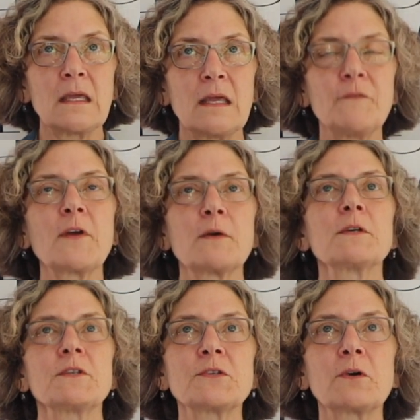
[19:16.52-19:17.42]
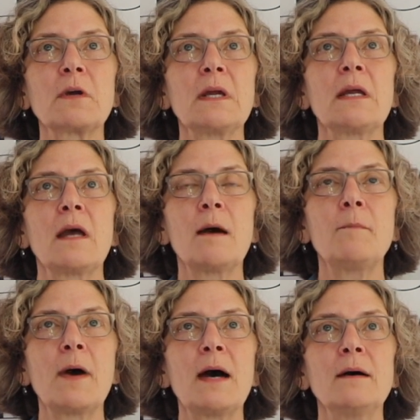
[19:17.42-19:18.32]
if there were a story
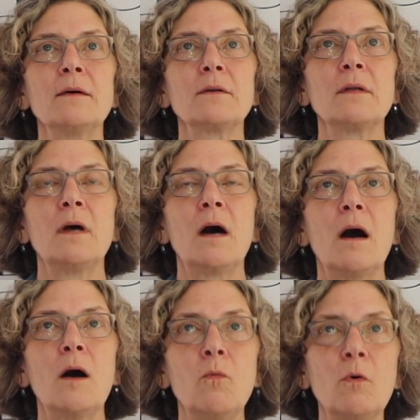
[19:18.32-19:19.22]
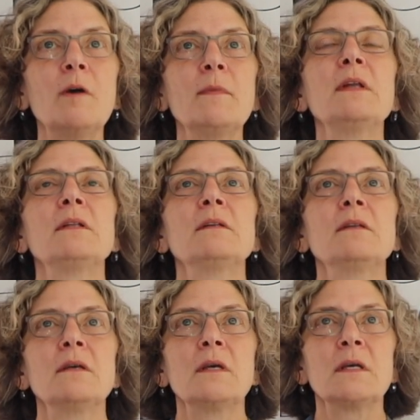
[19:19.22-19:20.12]
about a
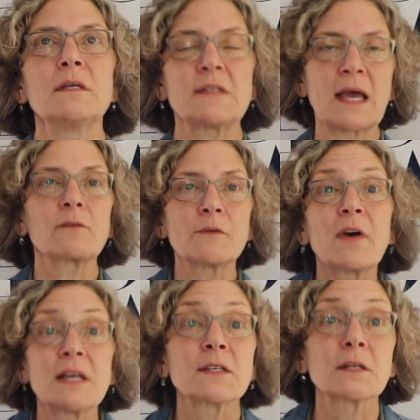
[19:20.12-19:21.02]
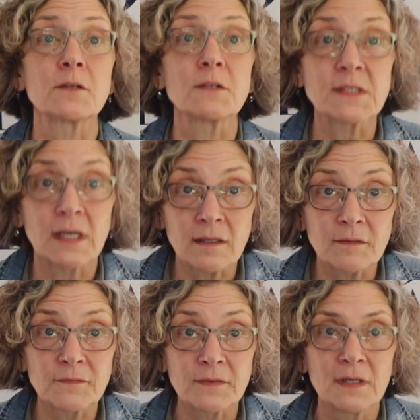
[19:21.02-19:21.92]
woman sacrificing
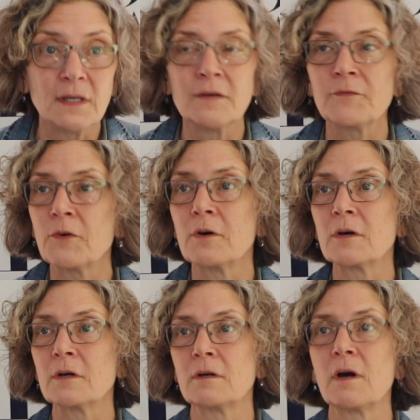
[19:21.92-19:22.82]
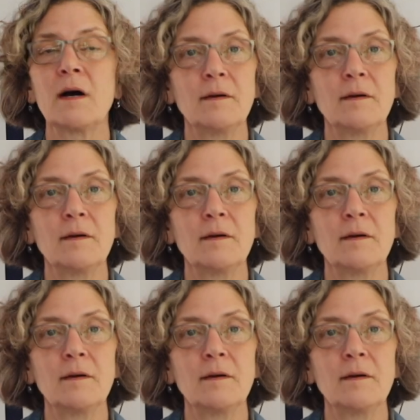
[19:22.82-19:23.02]
herself for